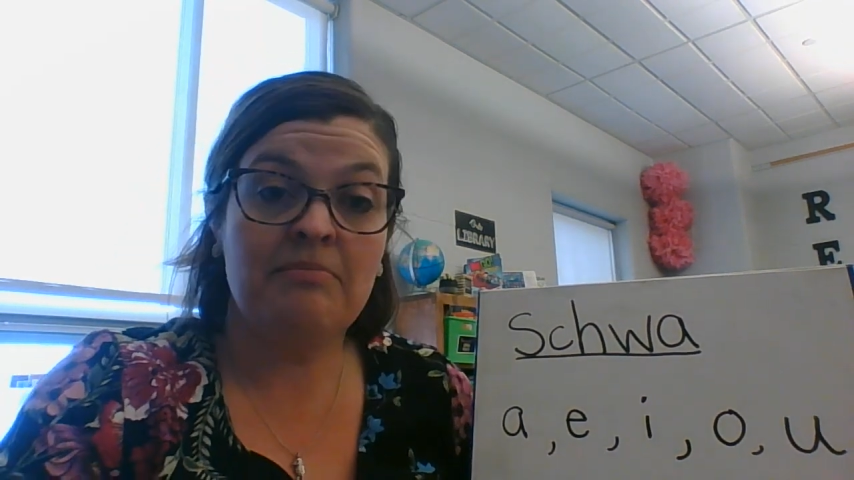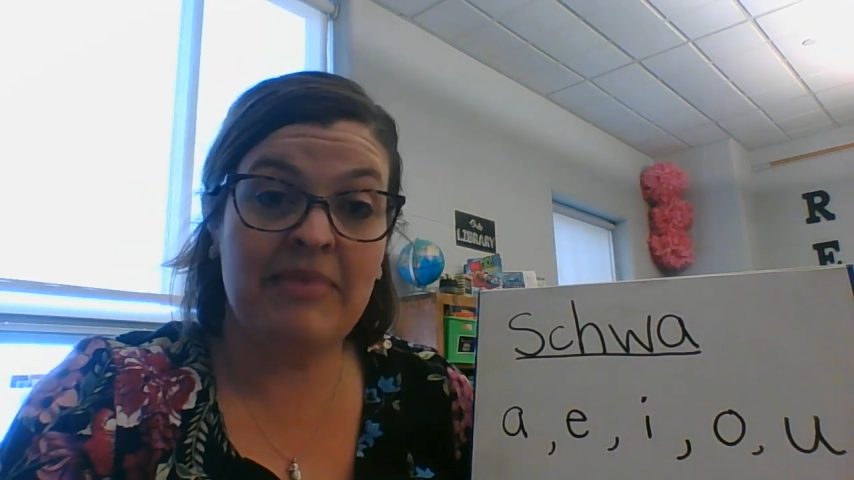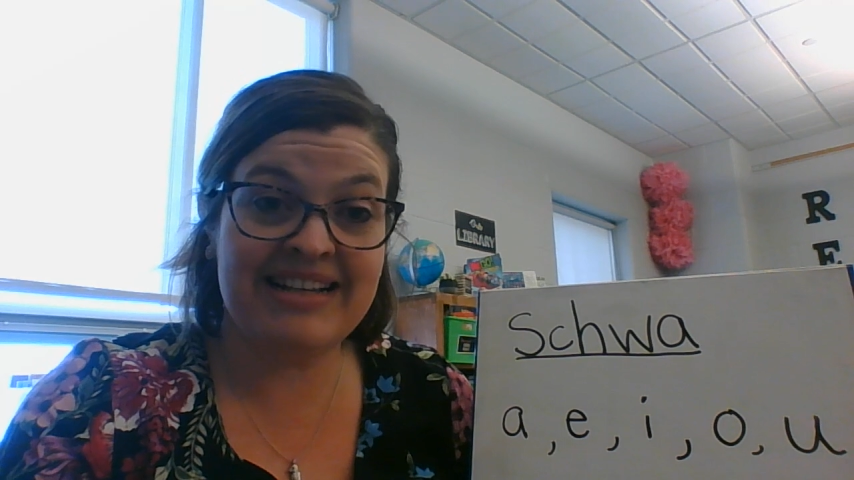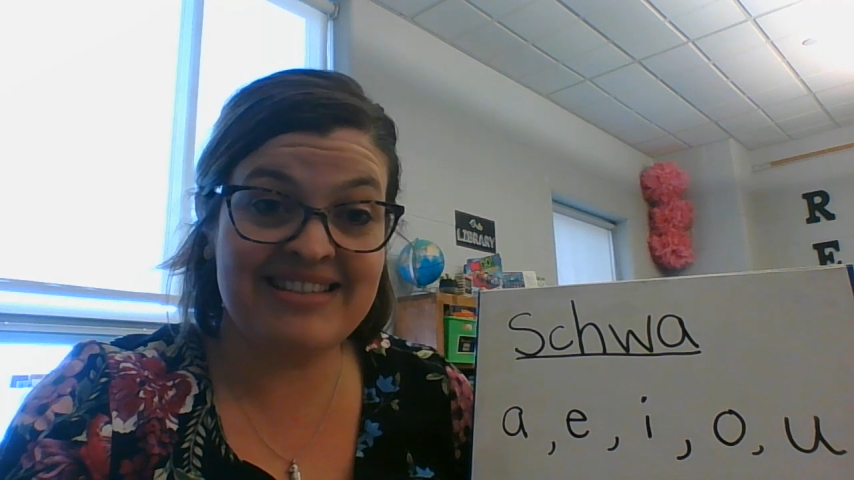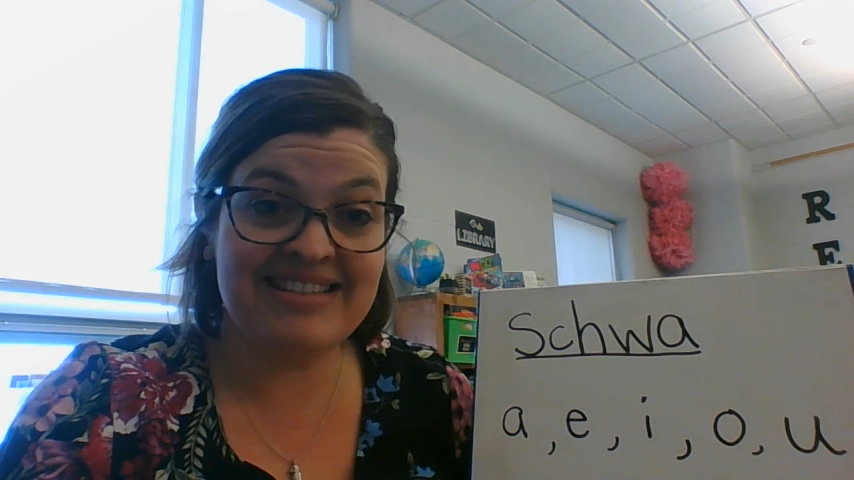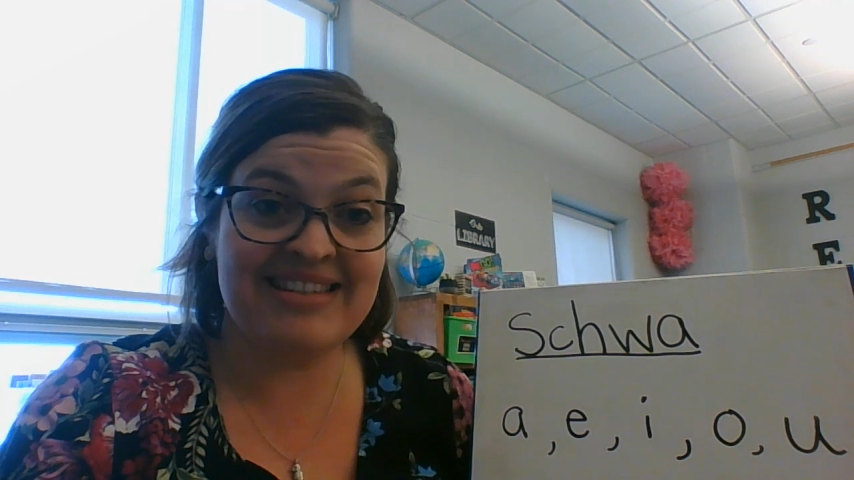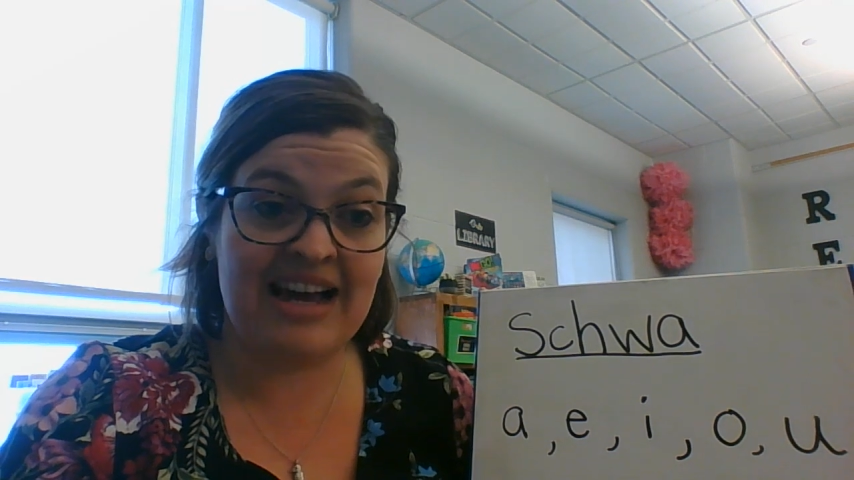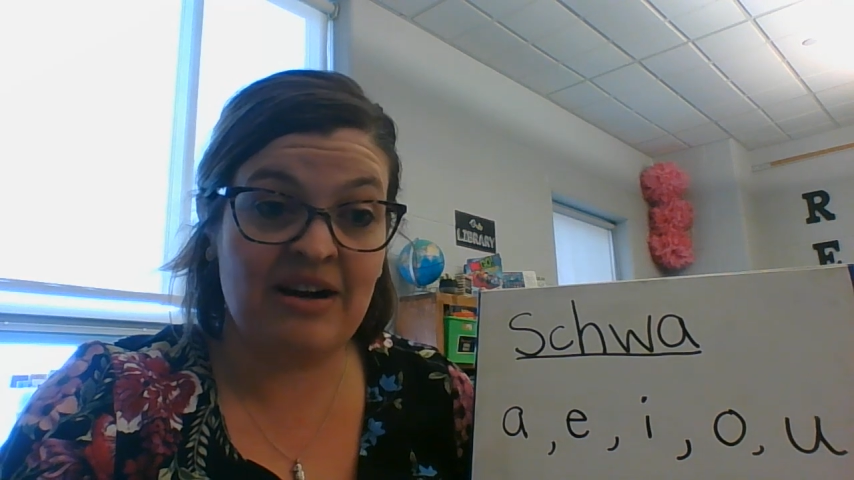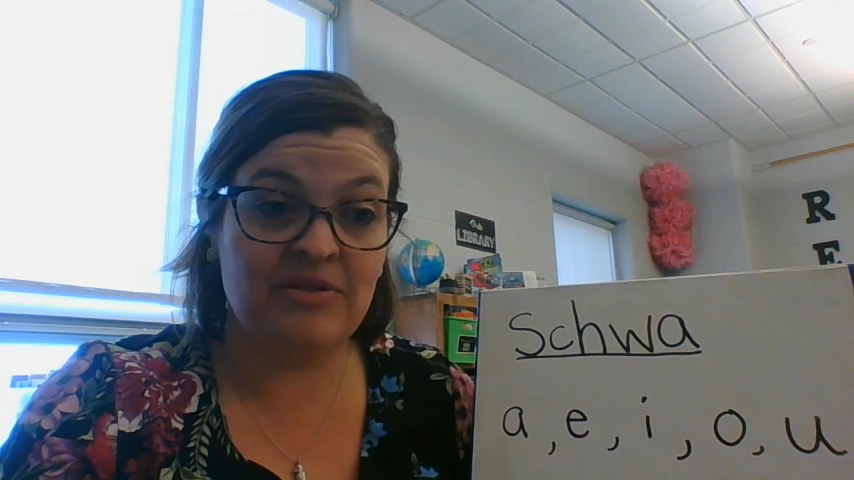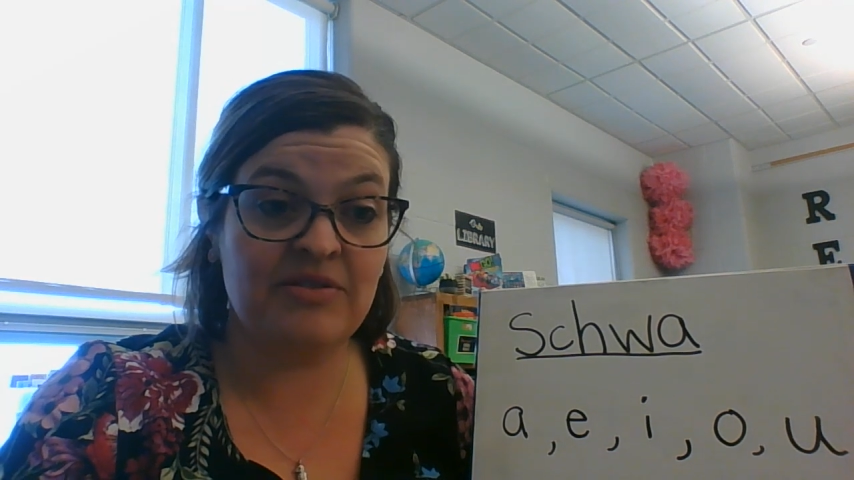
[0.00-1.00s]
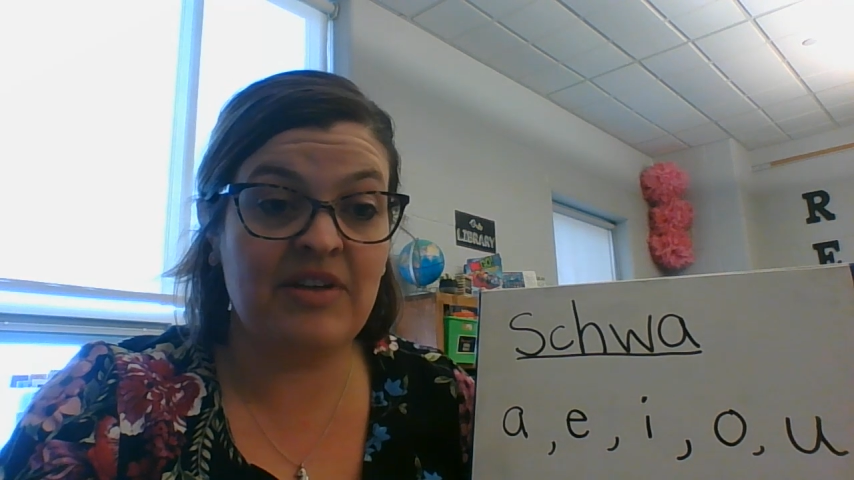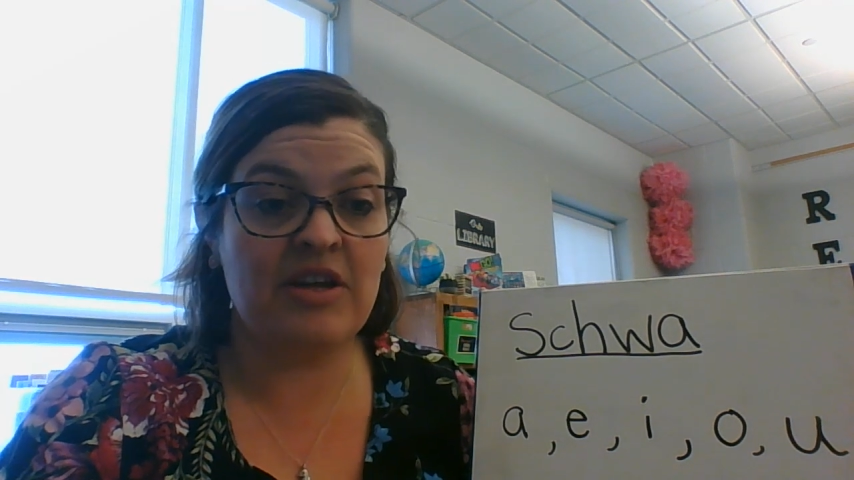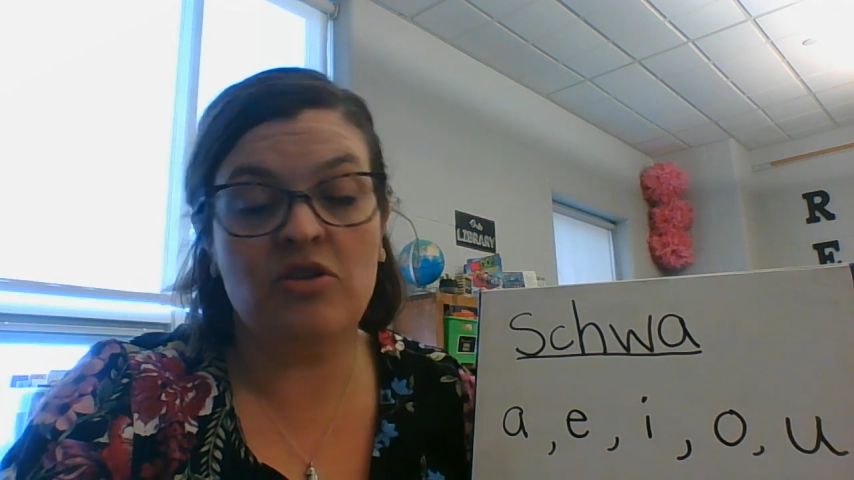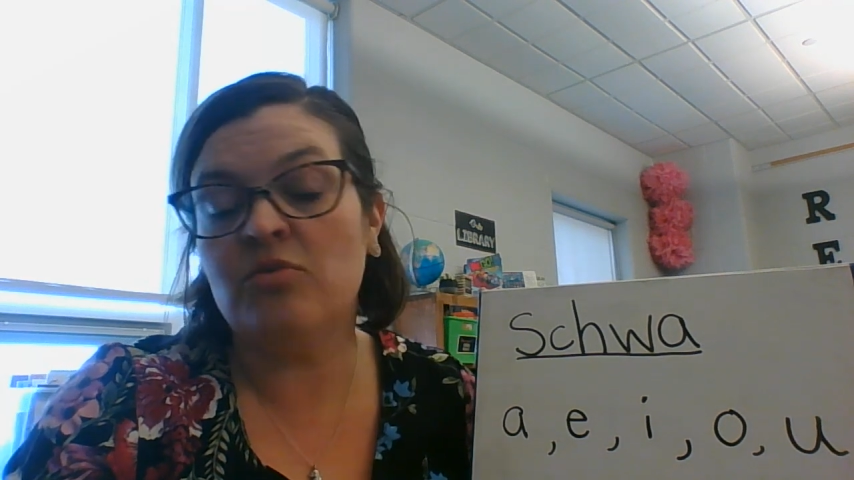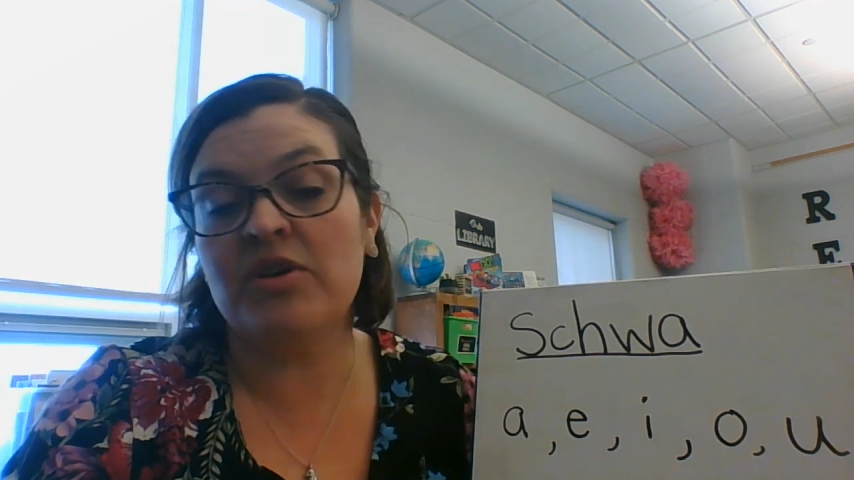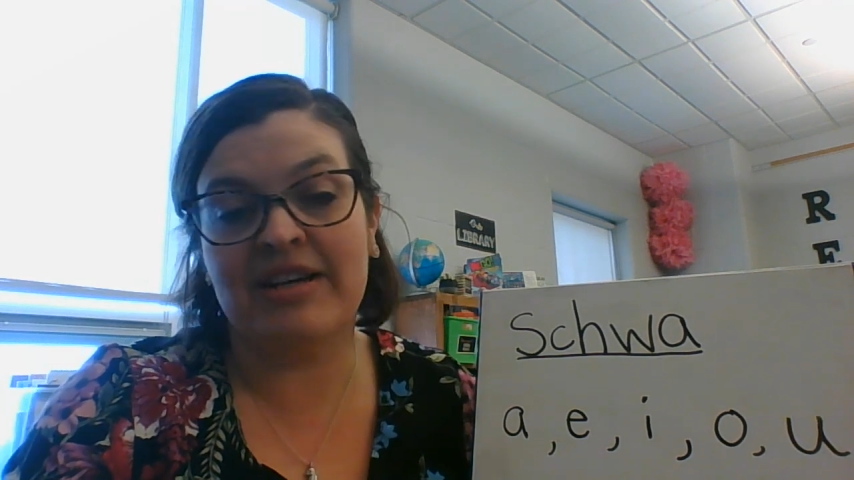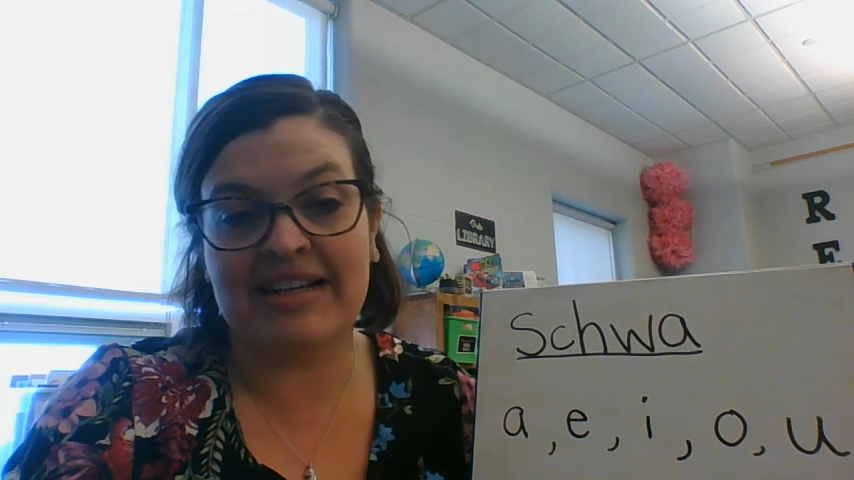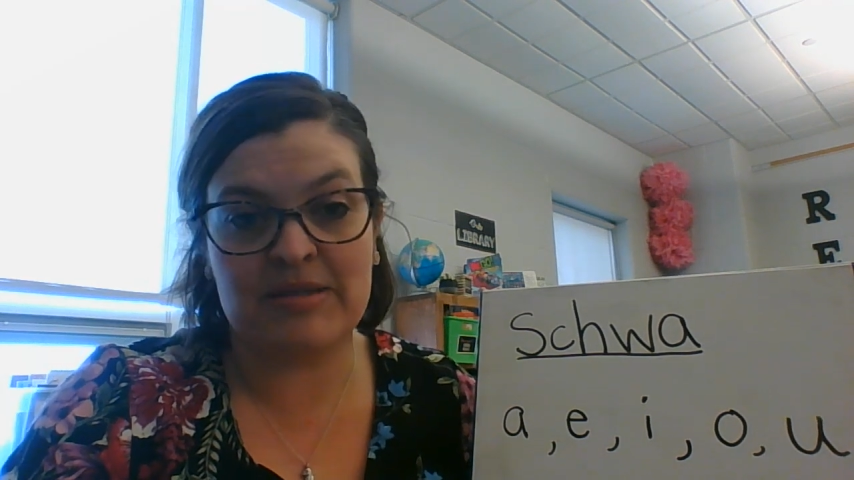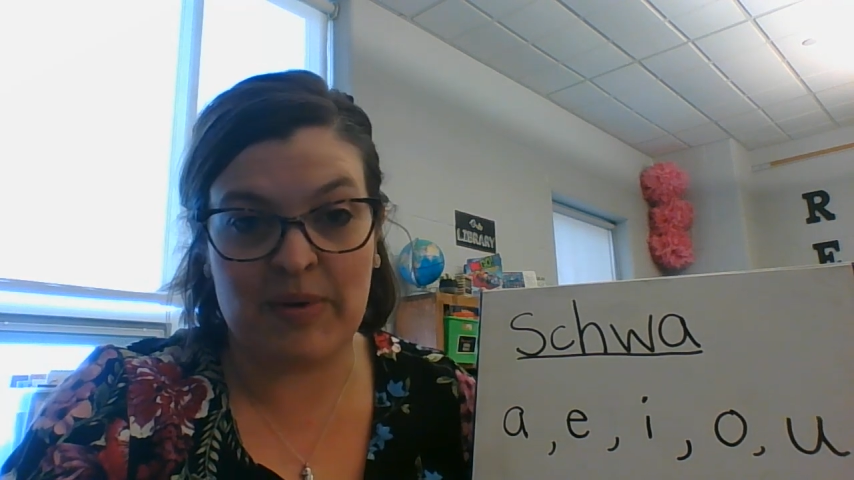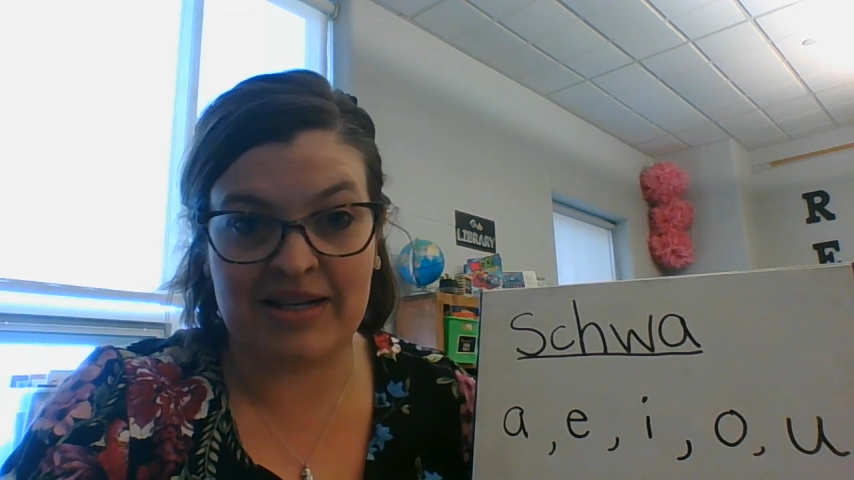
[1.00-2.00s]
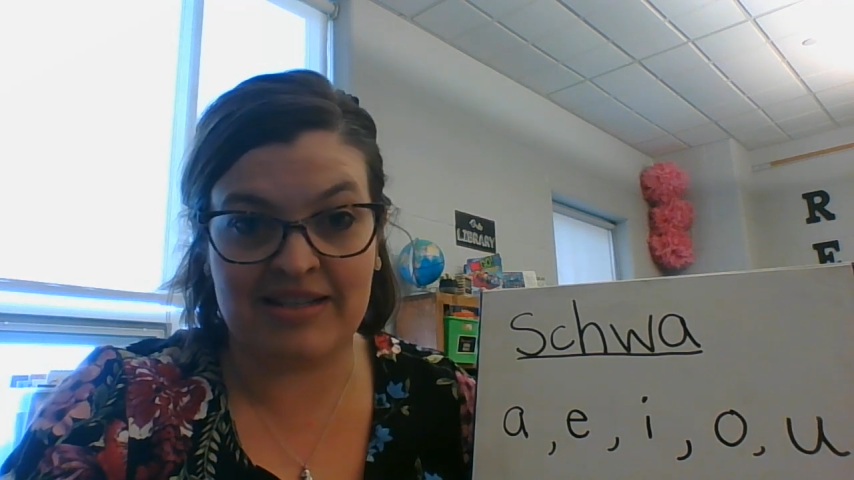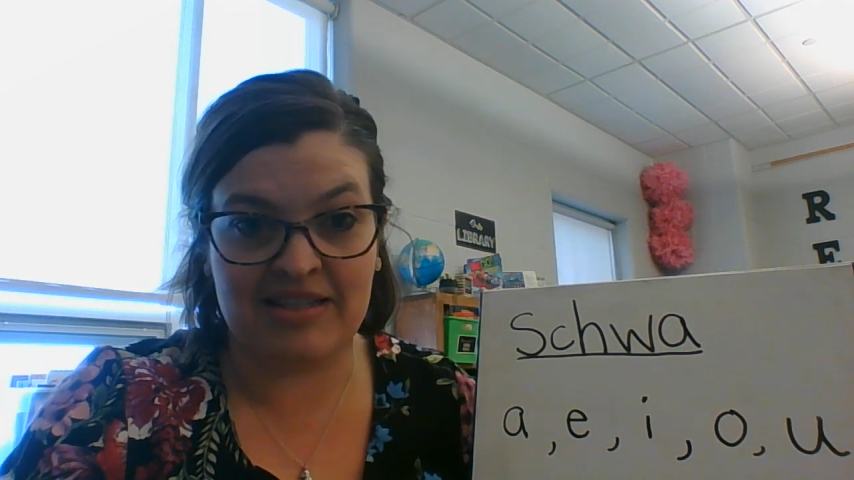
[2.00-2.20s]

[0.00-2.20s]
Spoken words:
makes a sound that you wouldn't expect it